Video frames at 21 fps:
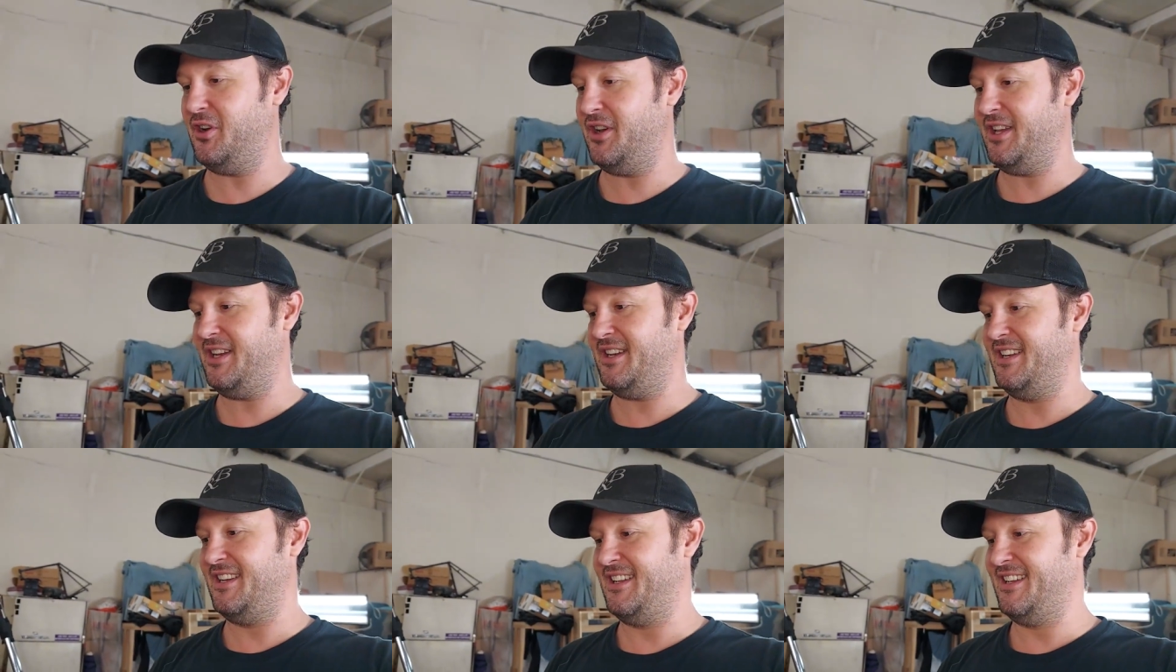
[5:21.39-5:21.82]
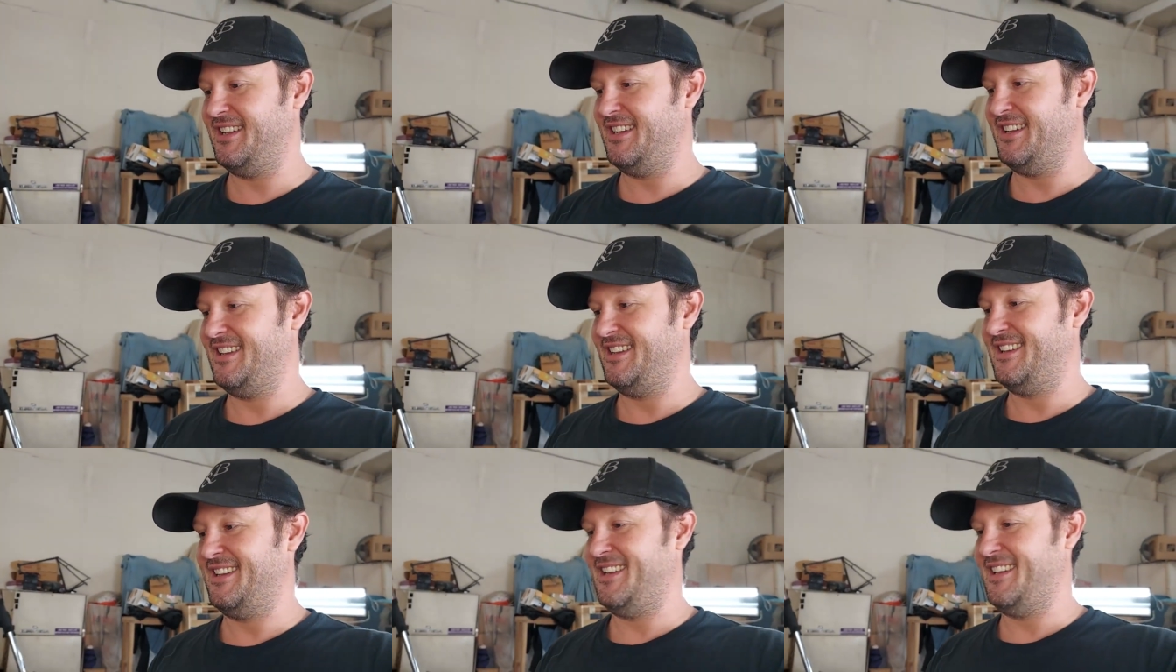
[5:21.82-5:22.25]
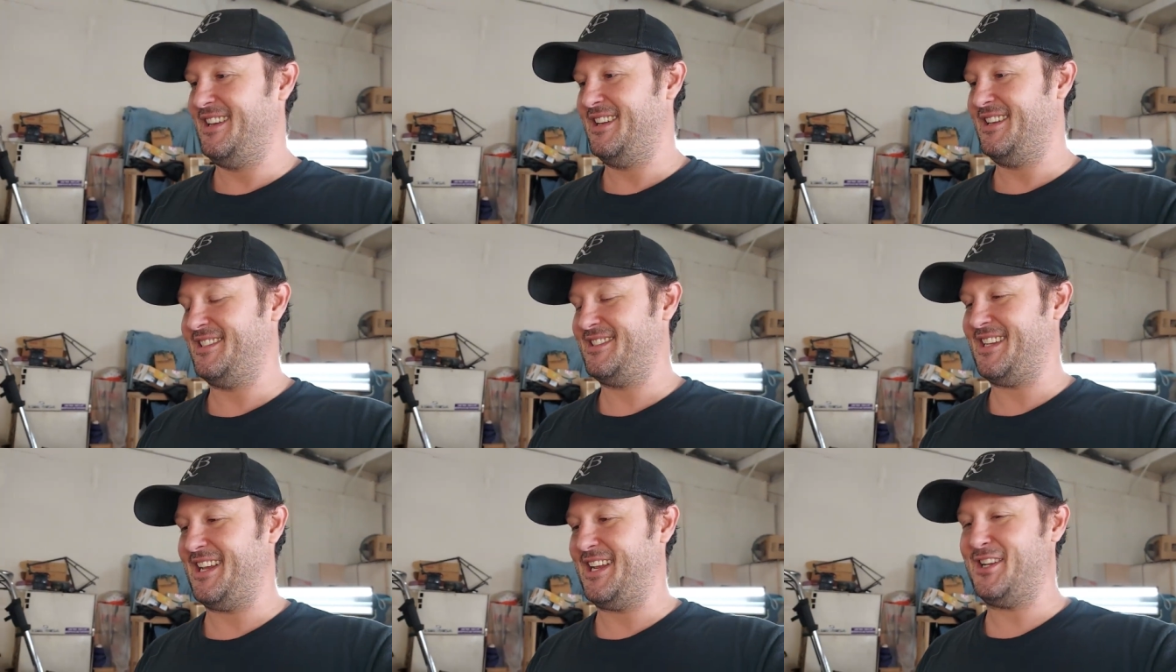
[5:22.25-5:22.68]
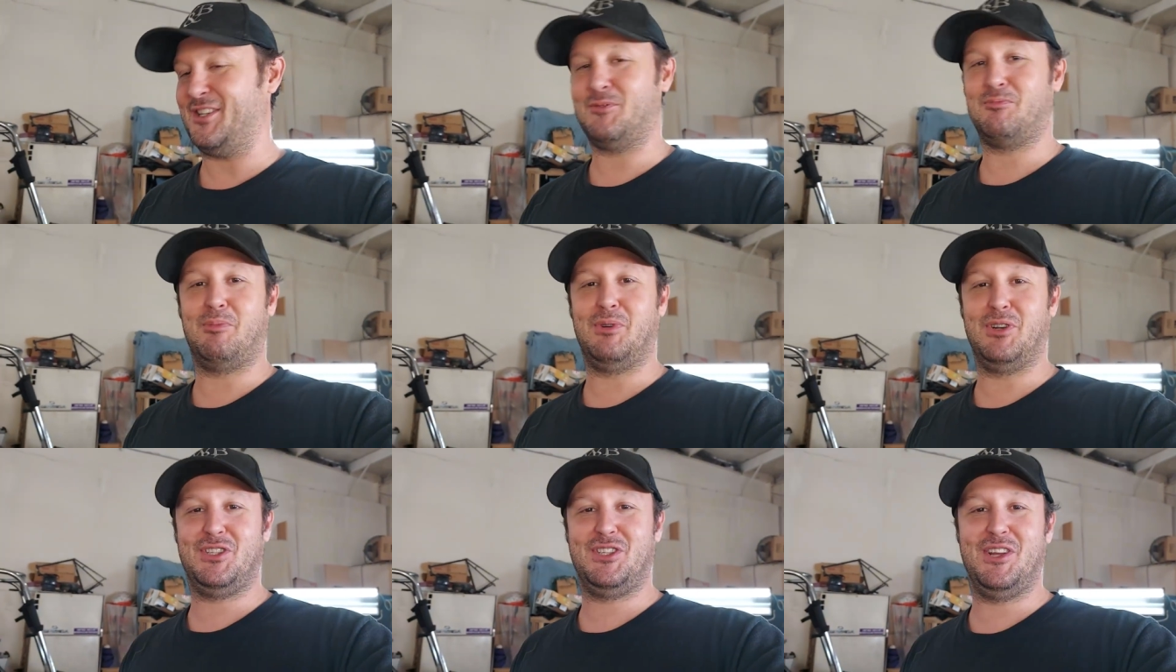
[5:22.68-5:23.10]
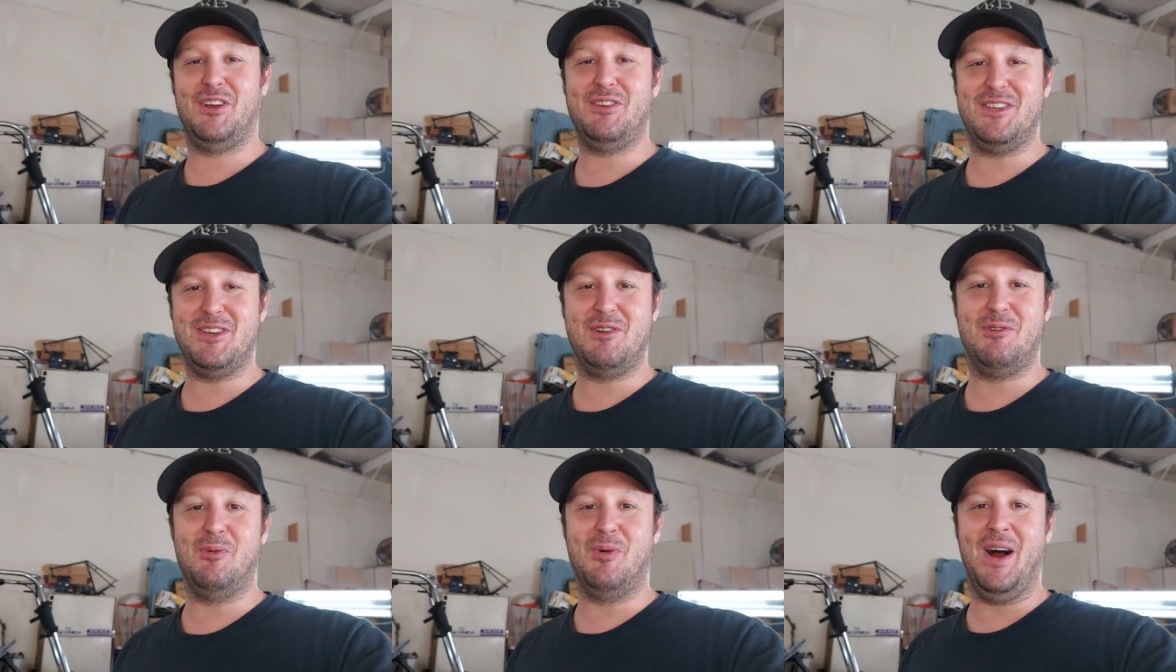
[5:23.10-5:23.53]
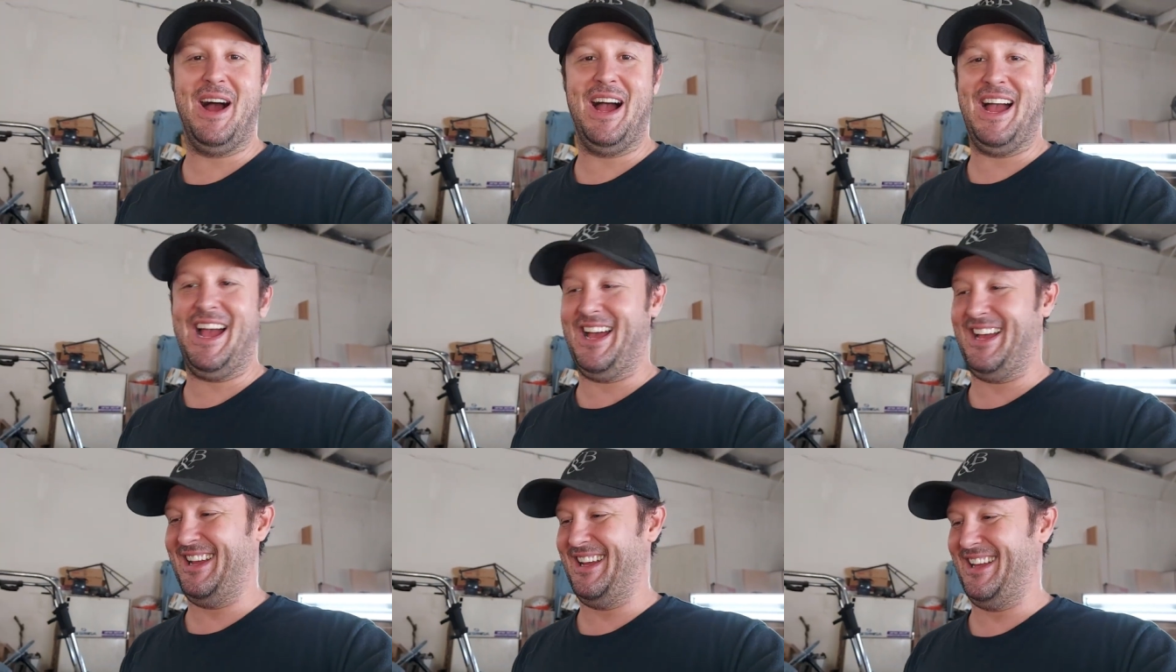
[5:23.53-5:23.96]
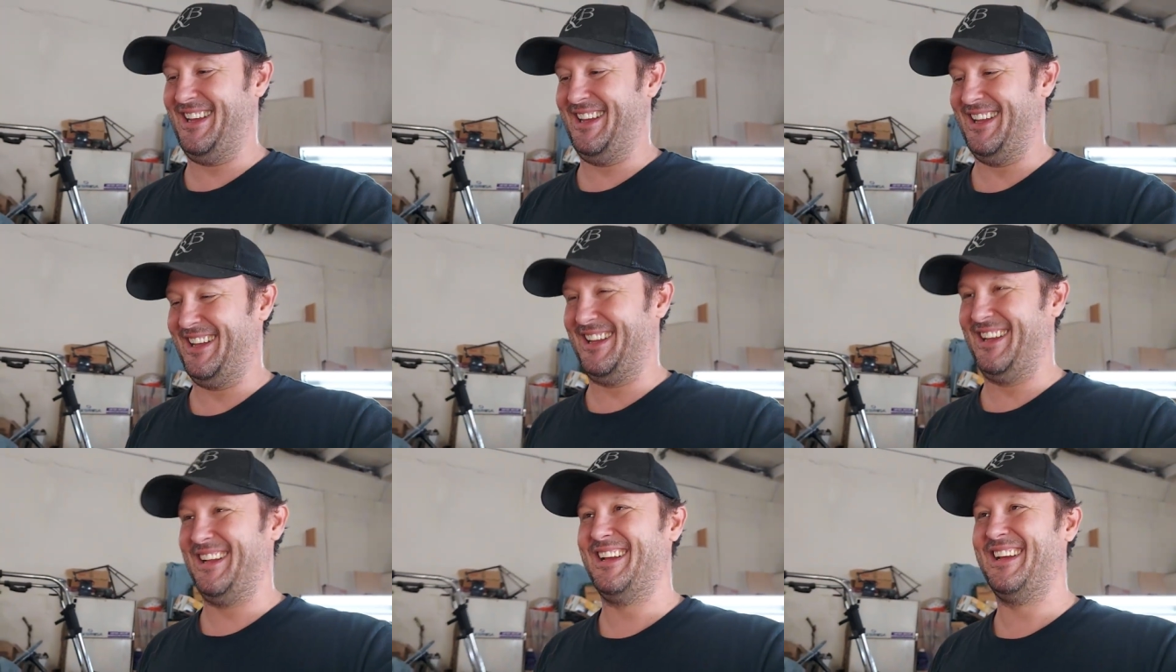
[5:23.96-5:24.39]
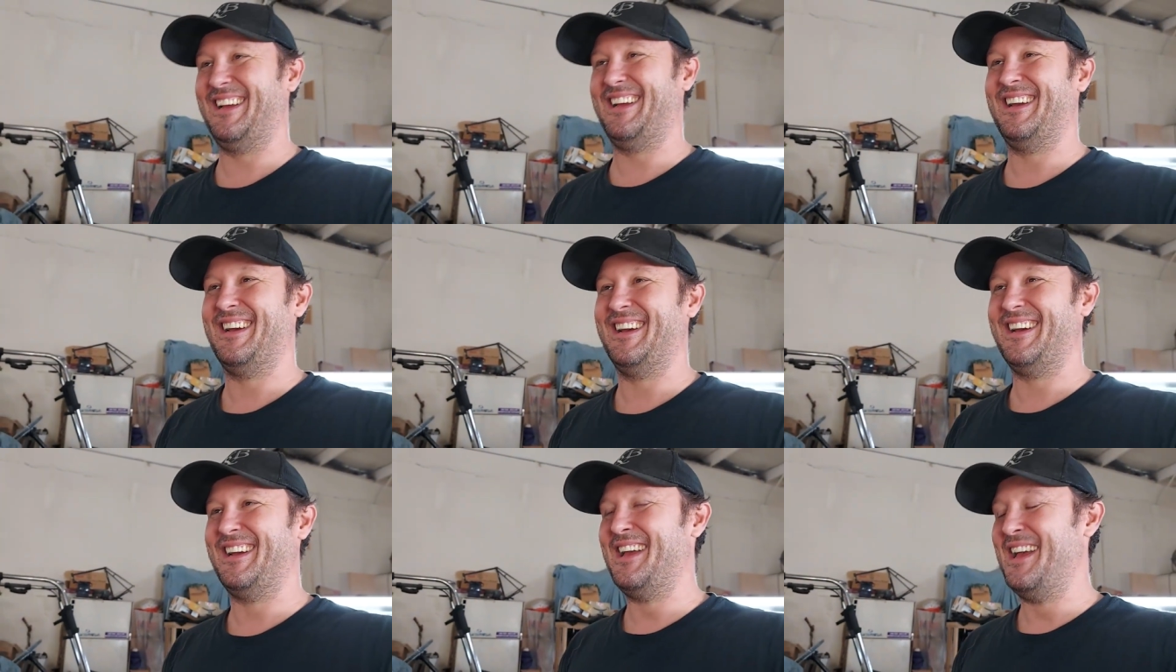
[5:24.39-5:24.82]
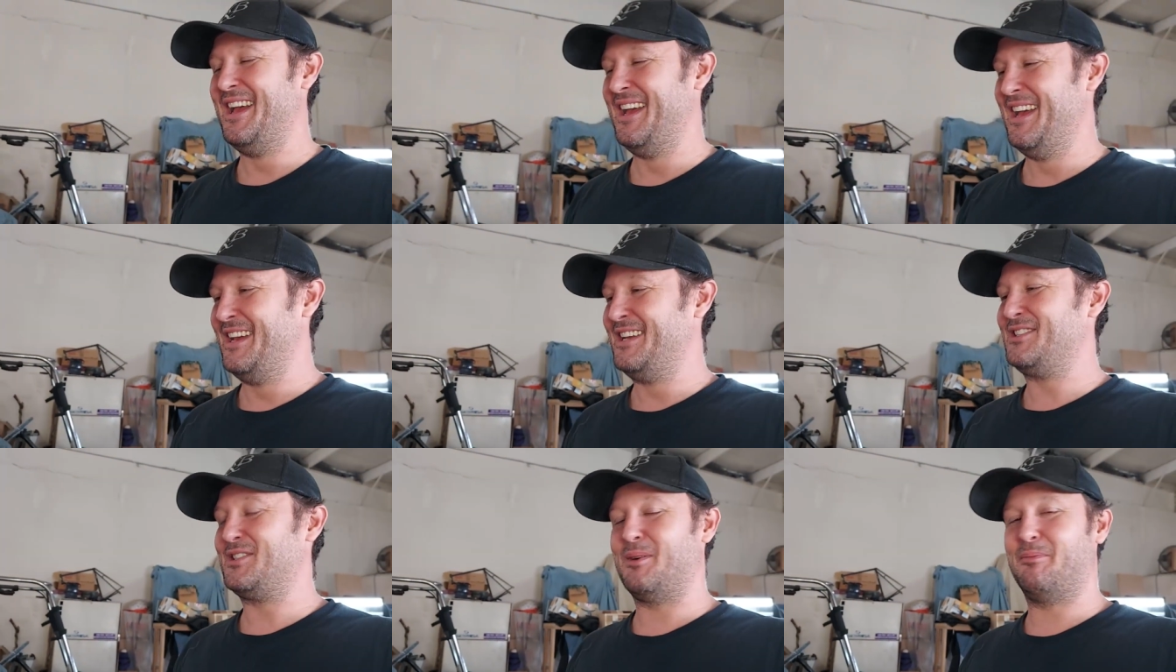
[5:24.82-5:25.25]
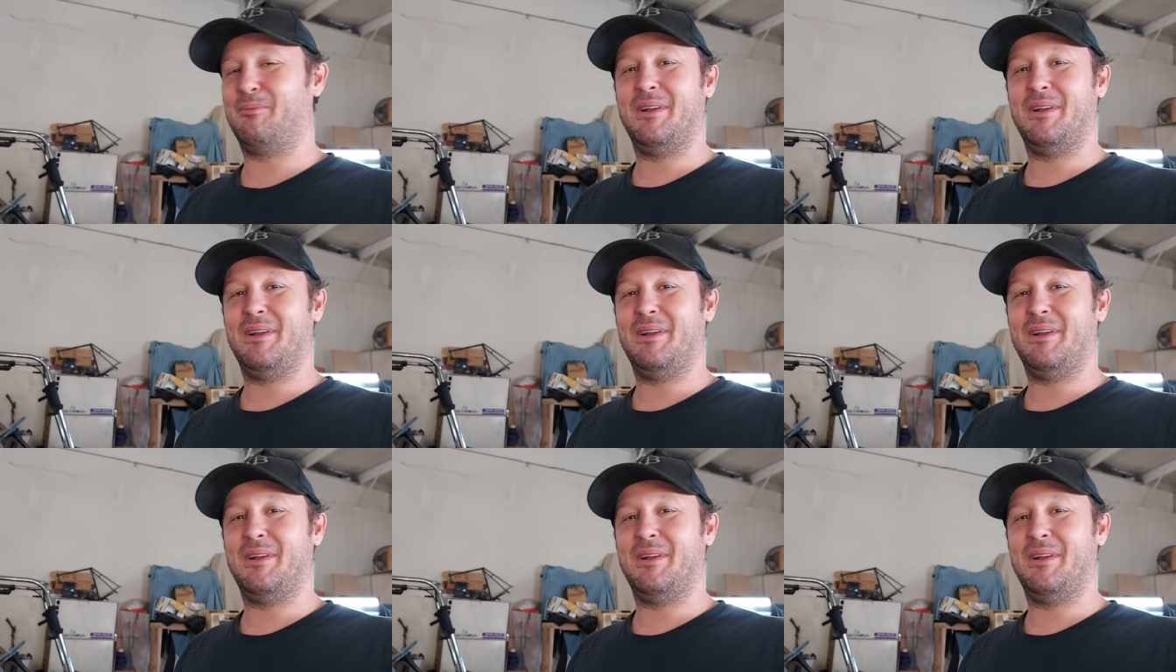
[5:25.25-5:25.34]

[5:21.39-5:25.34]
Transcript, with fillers: Like a Brazilian wax. It's like a Brazilian wax. So